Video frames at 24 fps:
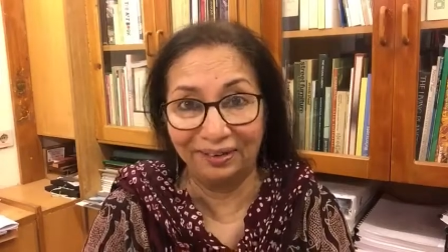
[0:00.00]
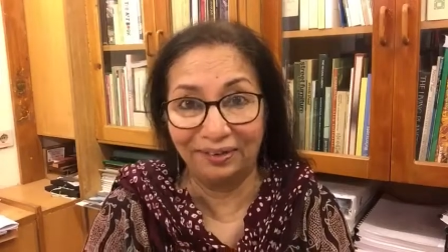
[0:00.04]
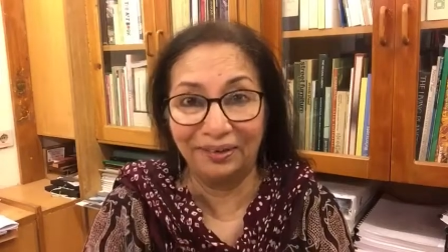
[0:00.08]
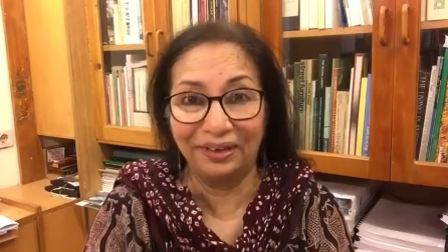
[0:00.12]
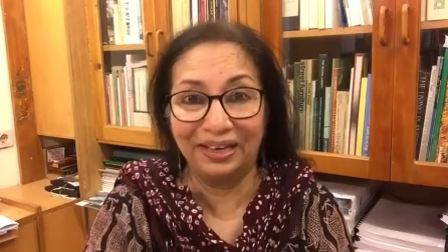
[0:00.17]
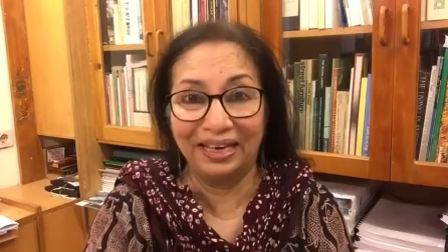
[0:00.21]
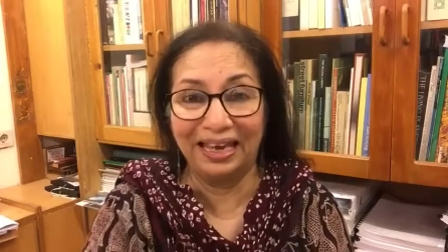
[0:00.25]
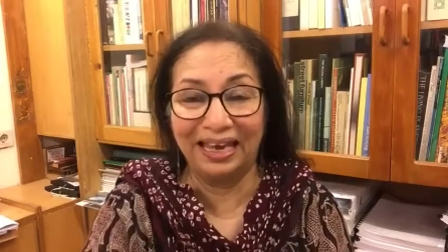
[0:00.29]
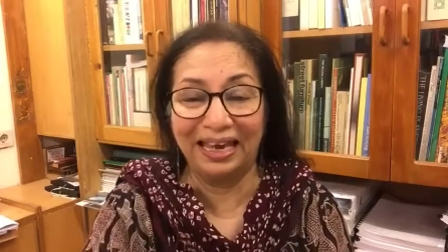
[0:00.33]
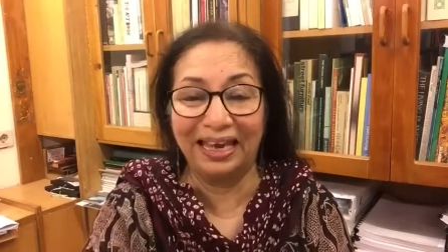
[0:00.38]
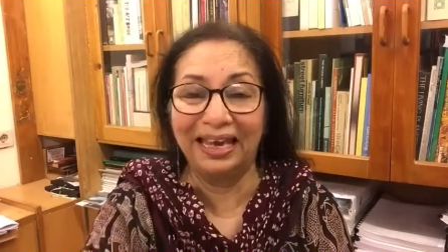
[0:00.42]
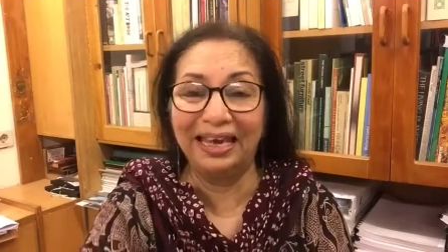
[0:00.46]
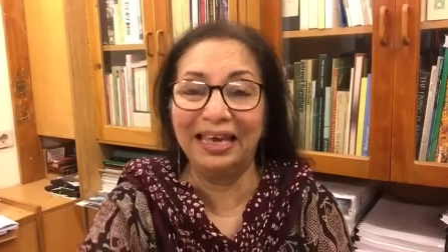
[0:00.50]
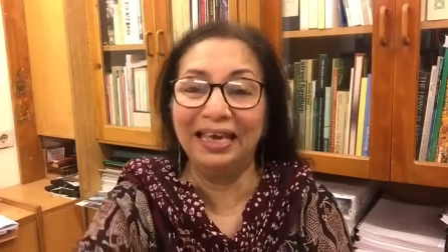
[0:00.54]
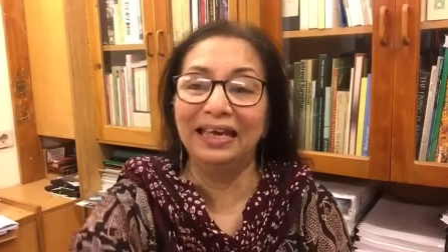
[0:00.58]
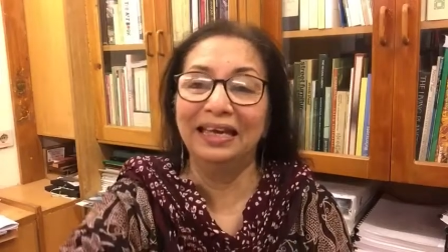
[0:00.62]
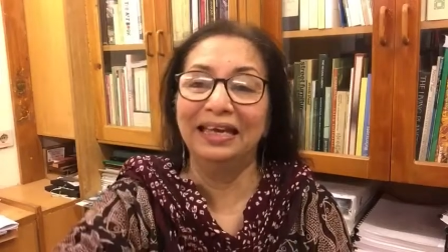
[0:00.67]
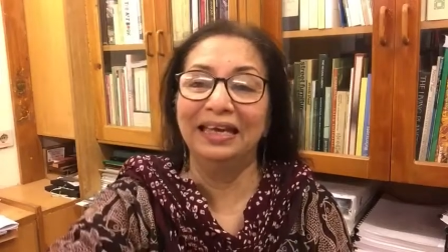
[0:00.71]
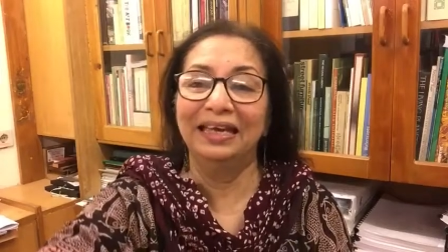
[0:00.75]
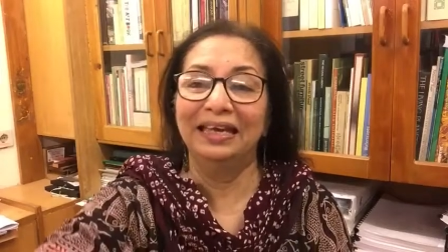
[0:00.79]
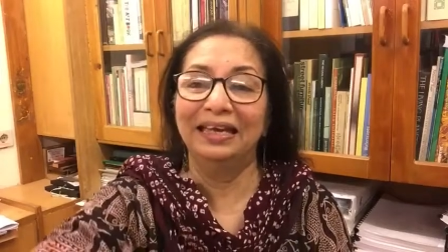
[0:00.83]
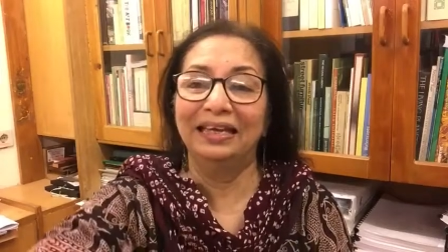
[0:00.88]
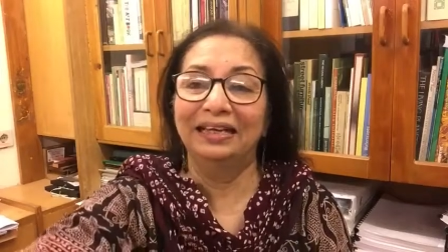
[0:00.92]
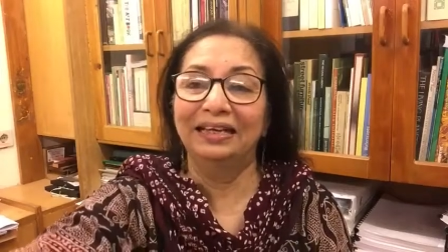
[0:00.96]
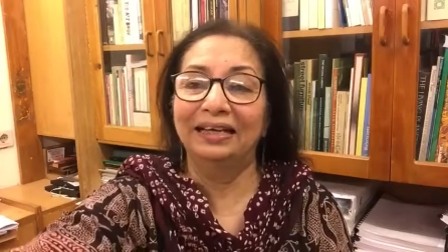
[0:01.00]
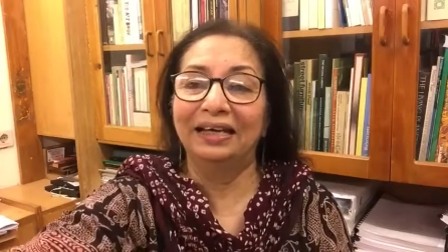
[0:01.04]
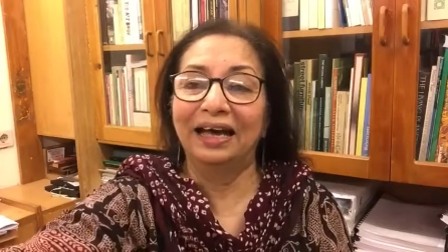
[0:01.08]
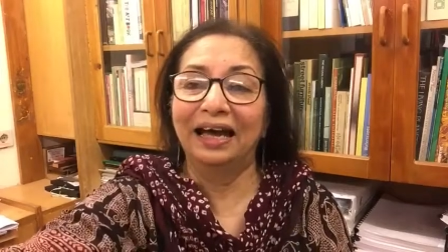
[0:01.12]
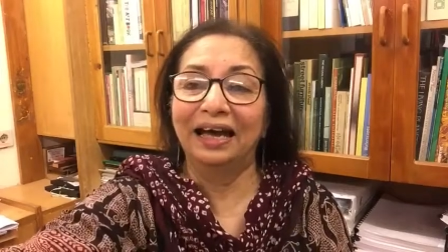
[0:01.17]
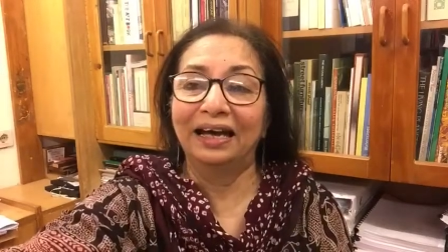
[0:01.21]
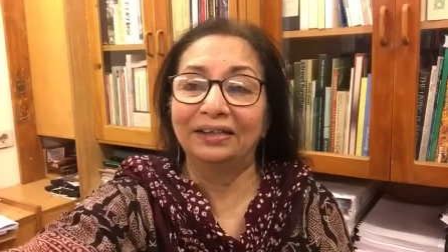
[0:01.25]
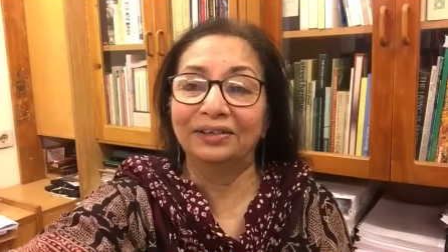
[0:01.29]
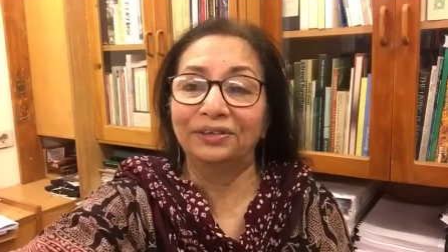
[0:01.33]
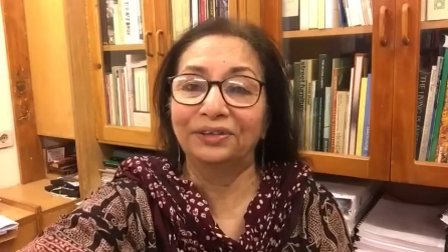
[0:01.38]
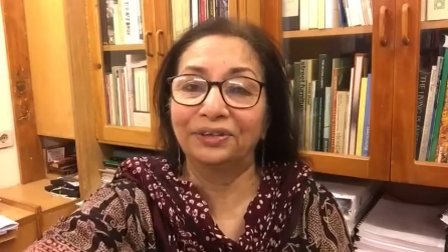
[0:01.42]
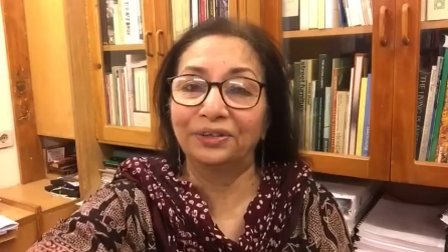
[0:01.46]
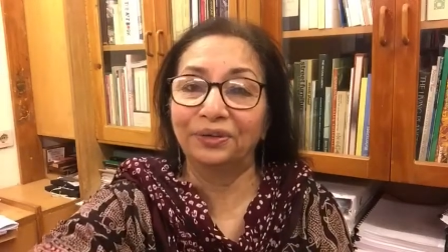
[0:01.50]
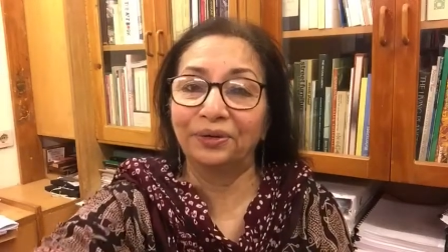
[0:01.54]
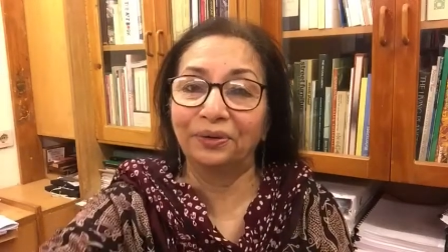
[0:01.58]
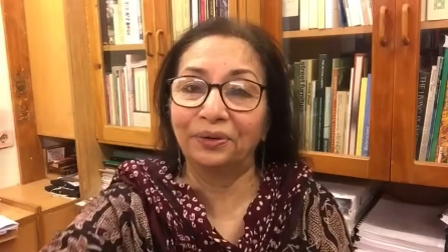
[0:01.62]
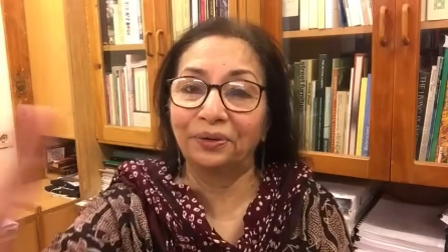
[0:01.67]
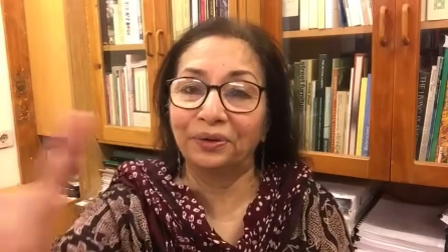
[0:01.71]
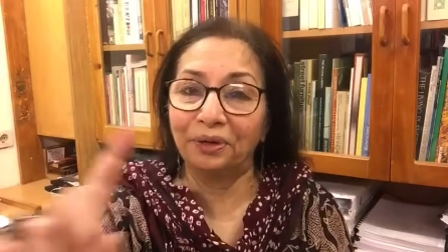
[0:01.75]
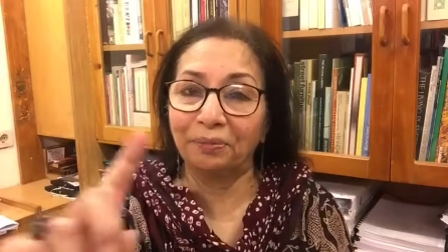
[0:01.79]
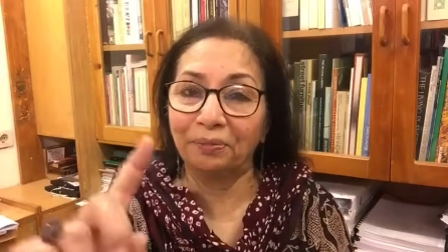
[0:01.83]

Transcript: Okay, so